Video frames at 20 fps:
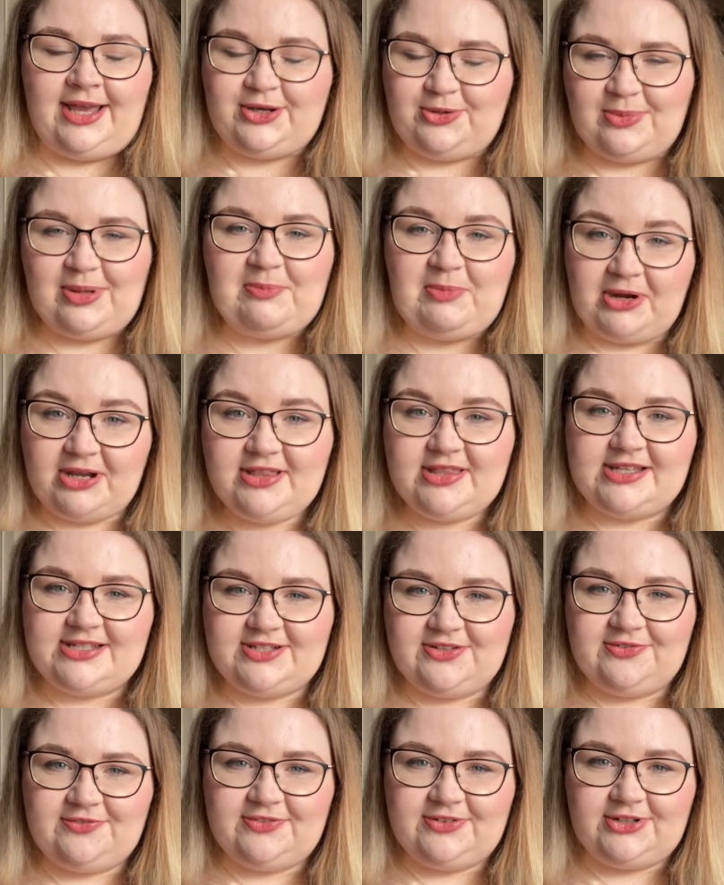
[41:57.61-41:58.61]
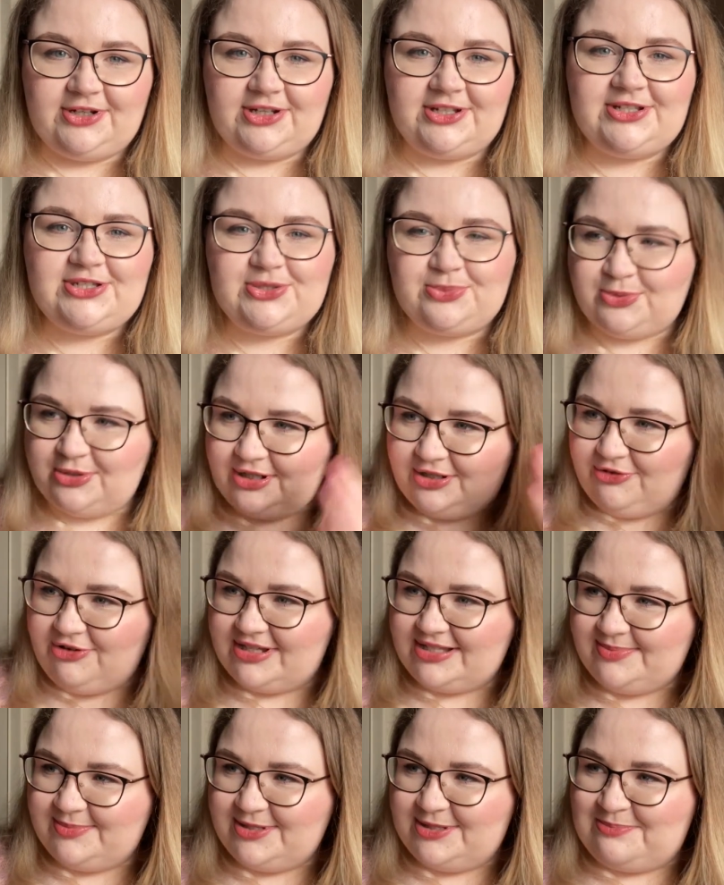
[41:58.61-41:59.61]
I know my birthday's over now so we're in
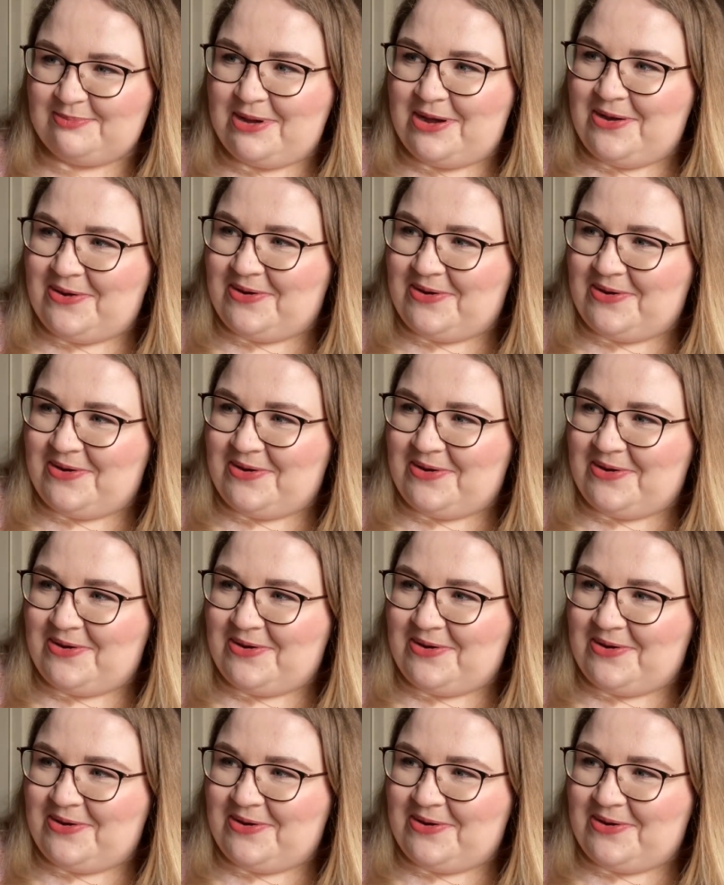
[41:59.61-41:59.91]
Christmas